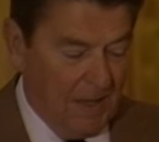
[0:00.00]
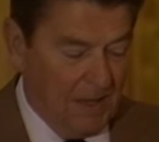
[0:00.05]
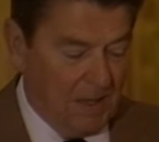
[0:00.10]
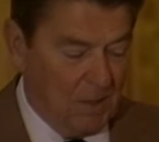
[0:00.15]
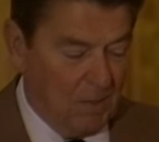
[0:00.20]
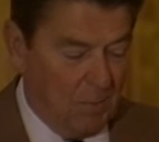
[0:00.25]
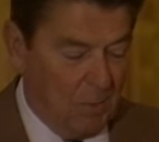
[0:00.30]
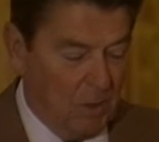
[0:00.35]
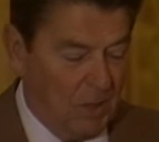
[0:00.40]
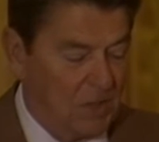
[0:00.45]

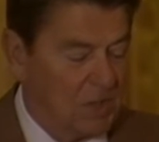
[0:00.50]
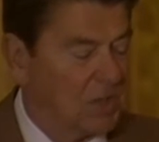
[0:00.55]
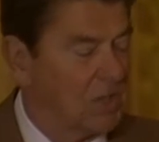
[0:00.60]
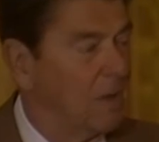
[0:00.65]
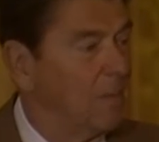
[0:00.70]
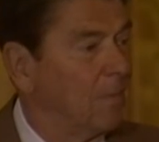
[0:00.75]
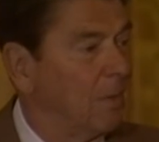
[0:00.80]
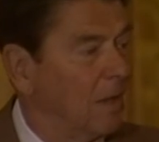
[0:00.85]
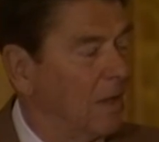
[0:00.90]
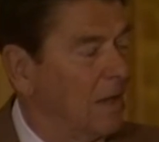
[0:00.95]
To put it
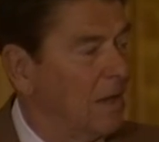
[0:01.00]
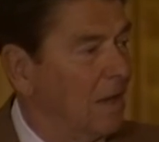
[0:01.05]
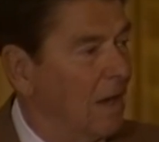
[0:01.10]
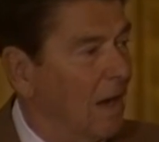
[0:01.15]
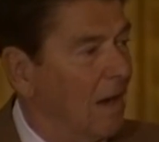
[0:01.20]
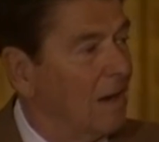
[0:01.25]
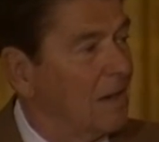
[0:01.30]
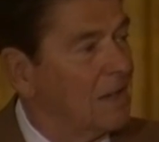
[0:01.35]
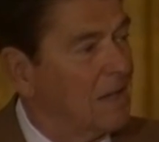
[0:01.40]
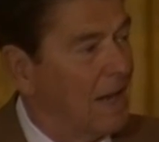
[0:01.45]
simply,
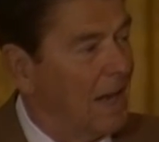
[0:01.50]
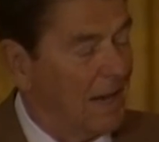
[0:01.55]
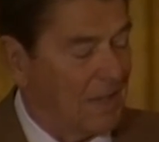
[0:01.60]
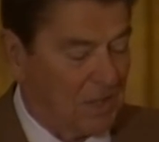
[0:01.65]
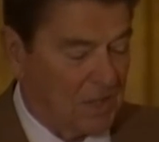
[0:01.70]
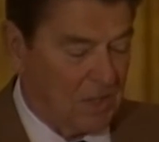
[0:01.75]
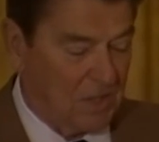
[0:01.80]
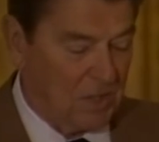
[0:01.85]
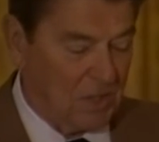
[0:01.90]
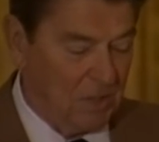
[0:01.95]
our
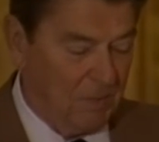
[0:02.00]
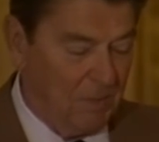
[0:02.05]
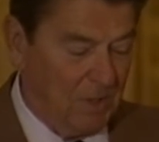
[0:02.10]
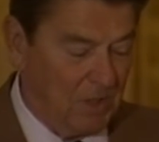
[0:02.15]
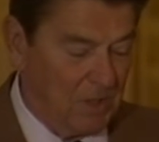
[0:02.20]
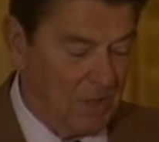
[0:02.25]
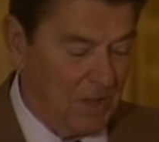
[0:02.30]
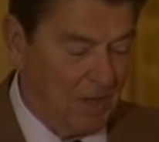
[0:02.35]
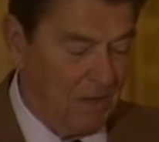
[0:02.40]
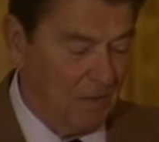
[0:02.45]
tax system
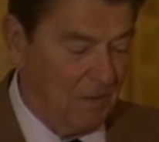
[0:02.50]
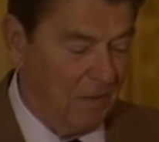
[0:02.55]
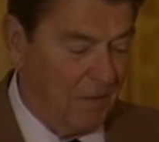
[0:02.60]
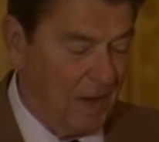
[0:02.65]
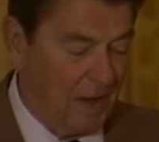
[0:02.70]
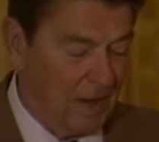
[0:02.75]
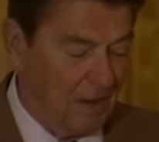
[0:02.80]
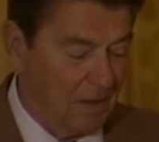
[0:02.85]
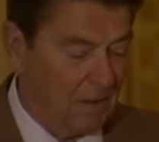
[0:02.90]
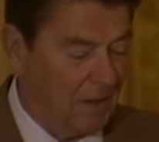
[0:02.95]
is
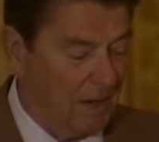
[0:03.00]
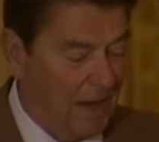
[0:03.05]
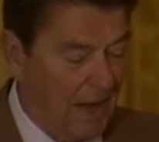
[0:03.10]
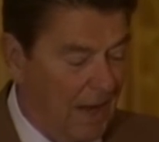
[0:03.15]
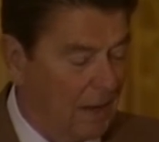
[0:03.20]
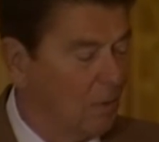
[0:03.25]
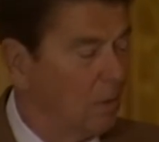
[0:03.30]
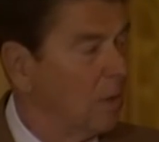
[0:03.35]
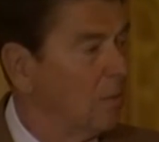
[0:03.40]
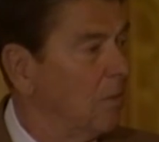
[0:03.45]
unfair,
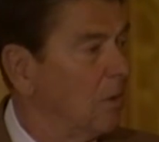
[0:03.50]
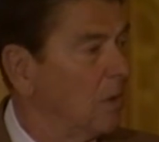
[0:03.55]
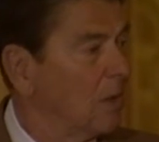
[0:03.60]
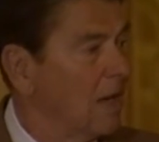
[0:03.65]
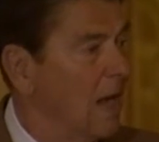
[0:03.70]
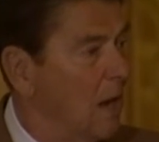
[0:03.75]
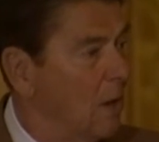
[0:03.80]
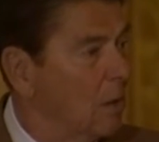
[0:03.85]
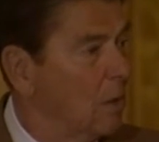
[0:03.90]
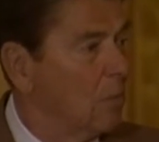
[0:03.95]
inequitable,
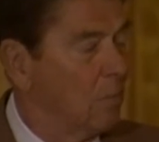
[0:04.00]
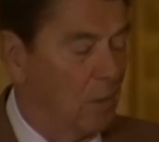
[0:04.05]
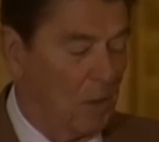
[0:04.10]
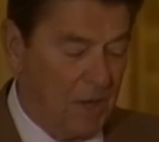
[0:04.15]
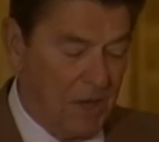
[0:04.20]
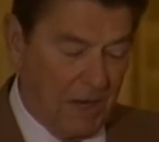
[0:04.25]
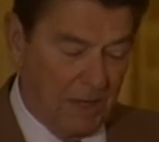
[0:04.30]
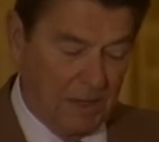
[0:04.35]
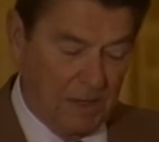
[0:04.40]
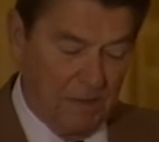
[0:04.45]

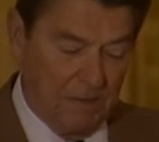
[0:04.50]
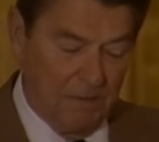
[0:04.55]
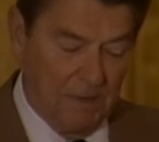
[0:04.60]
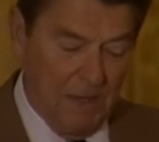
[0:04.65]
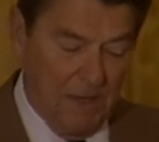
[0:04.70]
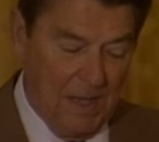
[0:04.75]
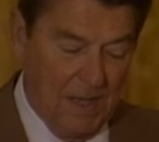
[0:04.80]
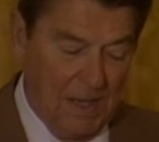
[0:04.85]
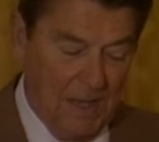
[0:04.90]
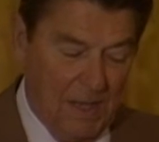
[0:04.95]
counterproductive,
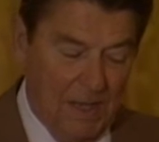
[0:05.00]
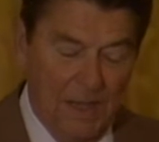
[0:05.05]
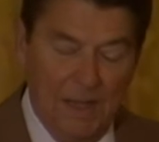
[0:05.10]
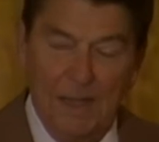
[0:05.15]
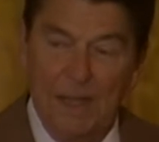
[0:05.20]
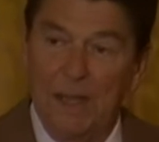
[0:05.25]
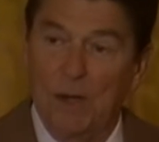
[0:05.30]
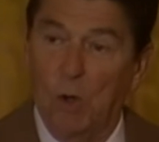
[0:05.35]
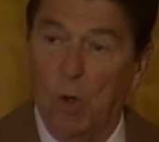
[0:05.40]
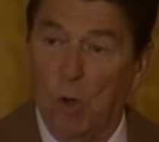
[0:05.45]

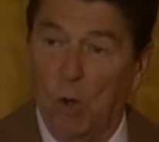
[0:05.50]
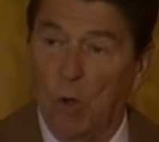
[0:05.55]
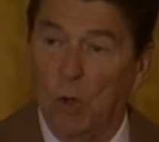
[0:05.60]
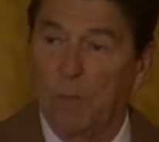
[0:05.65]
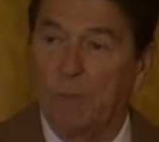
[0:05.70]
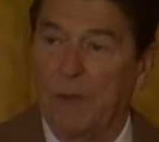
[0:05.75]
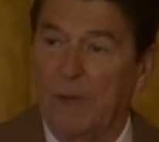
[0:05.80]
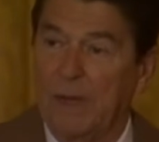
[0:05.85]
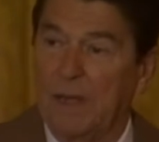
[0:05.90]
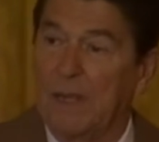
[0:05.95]
and all
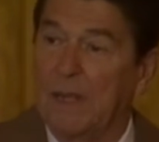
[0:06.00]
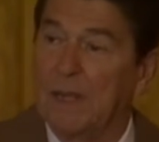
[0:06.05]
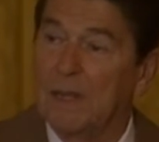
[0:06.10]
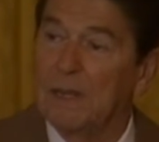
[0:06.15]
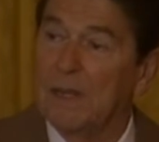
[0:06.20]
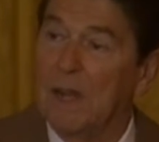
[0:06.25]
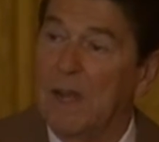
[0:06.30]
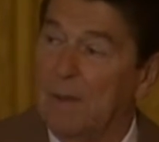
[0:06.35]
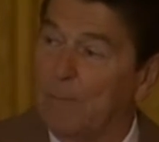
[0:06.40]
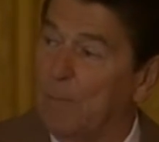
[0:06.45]
but
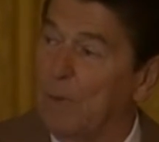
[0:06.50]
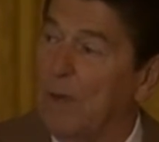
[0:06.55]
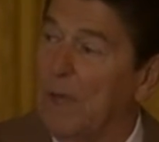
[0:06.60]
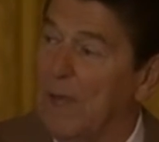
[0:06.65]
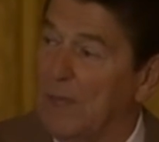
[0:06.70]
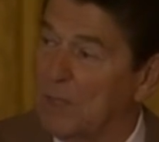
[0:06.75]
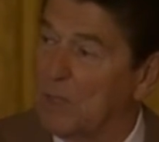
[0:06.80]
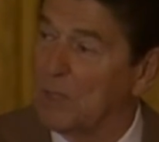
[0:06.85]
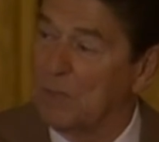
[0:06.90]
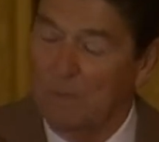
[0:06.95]

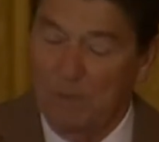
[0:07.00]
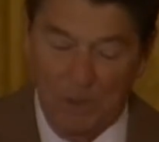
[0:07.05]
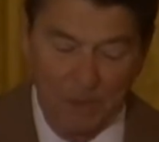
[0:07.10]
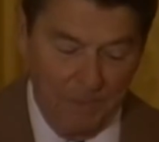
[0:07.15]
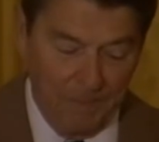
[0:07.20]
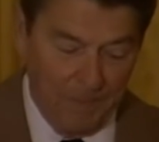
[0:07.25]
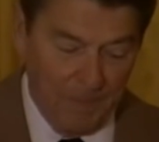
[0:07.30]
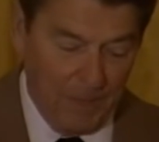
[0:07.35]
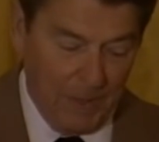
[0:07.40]
incomprehensible.